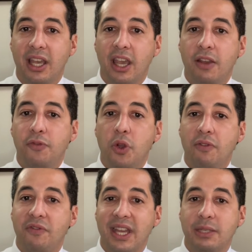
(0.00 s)
If your
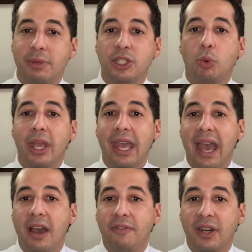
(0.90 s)
investments weigh
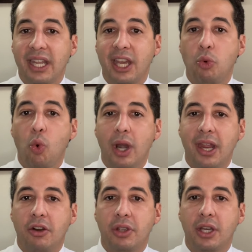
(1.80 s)
heavily in one
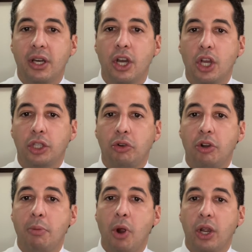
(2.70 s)
area
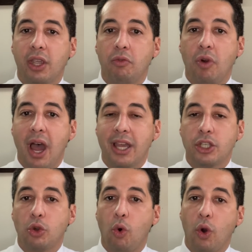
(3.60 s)
during a market
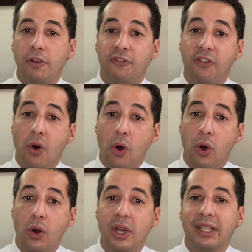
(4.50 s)
rise or
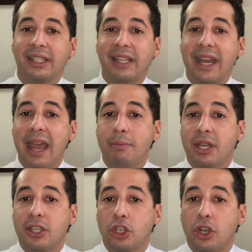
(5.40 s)
fall, the
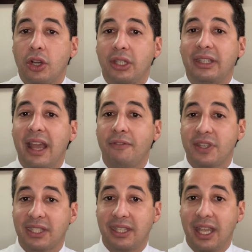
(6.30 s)
dynamics could
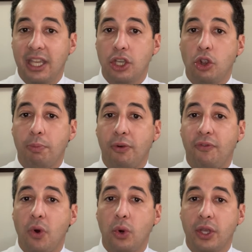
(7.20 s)
devastate your
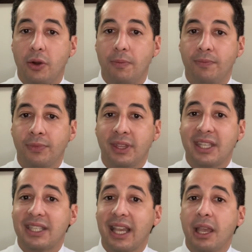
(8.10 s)
portfolio. The
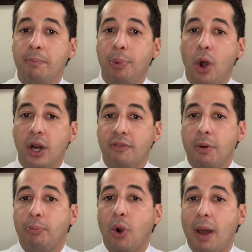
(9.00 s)
second part of a
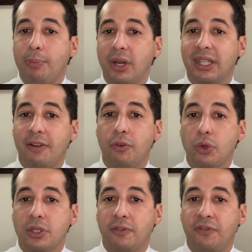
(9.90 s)
properly
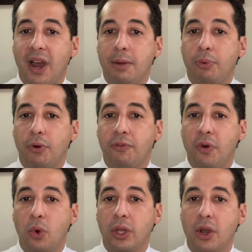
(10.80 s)
diversified
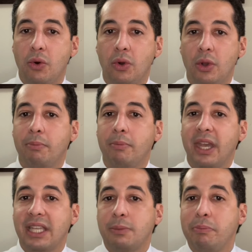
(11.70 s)
portfolio
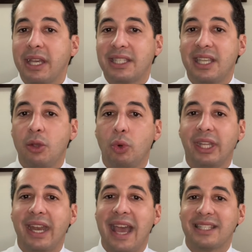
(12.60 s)
is mixing
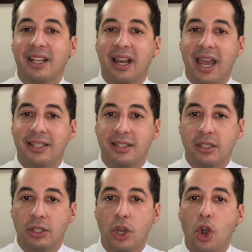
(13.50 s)
within asset classes.
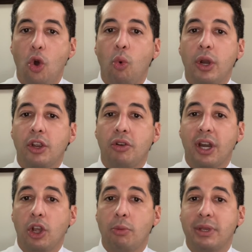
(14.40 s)
One
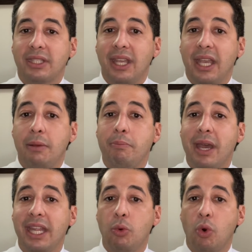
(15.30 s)
critical mistake
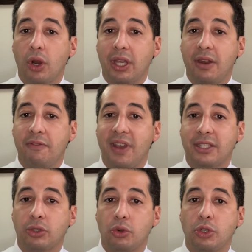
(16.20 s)
many working
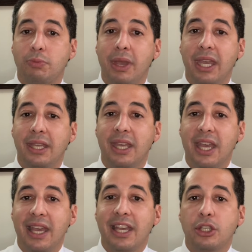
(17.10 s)
investors make
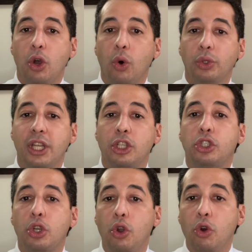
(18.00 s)
is holding
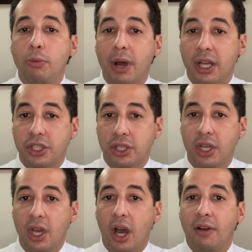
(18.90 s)
too much
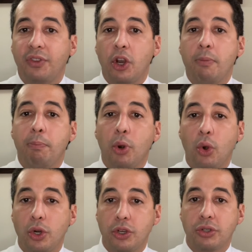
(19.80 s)
of their
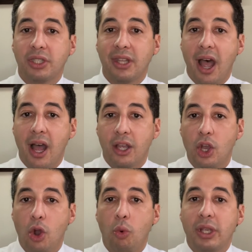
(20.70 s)
employer's stock,
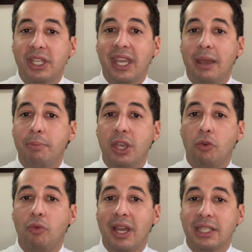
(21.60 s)
which can be a
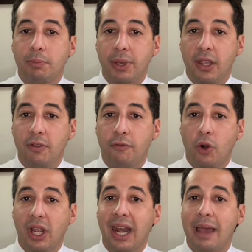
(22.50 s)
recipe for
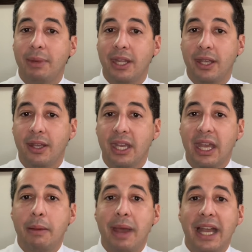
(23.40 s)
calamity.
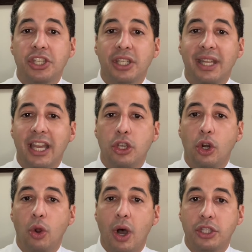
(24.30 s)
Imagine that you
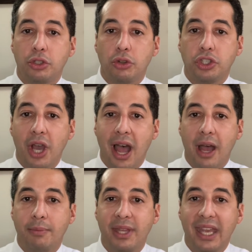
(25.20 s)
lost your
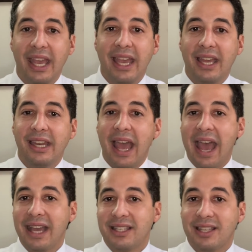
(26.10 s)
job and
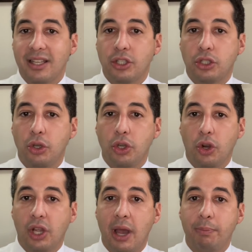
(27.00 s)
access to your
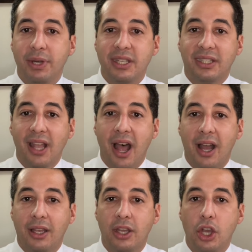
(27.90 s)
company
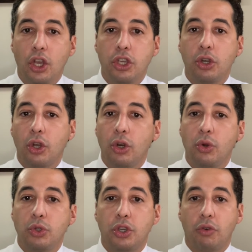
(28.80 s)
stock. You could
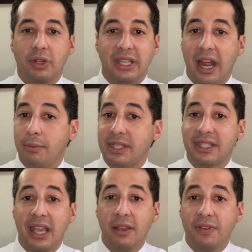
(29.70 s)
lose your retirement
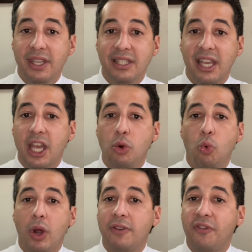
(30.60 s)
savings in
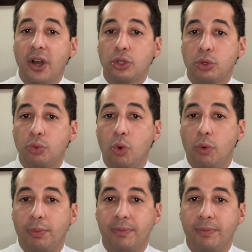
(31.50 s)
one fell swoop.